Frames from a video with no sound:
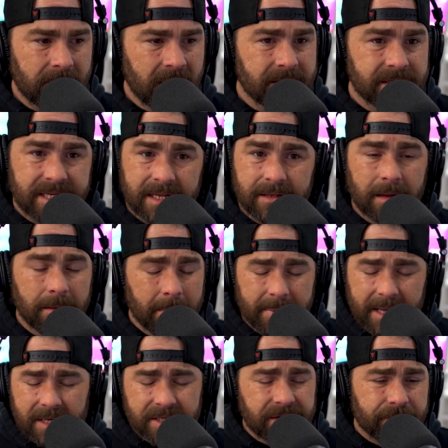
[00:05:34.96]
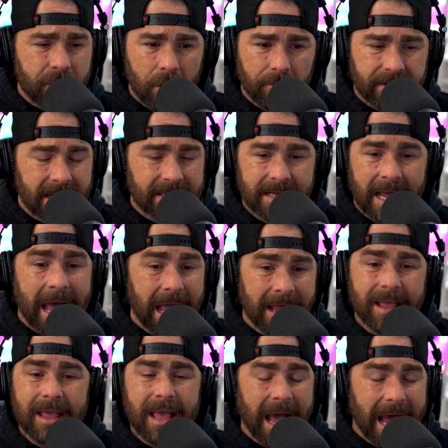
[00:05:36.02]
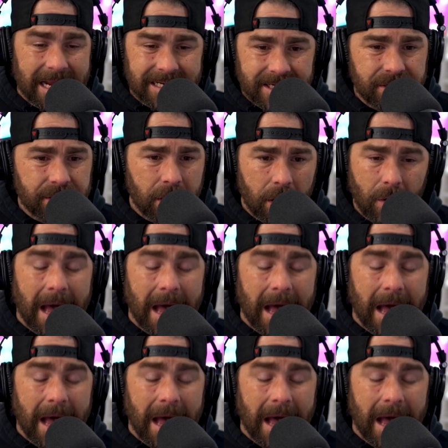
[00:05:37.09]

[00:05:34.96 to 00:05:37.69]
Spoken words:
Because of COVID, I didn't go.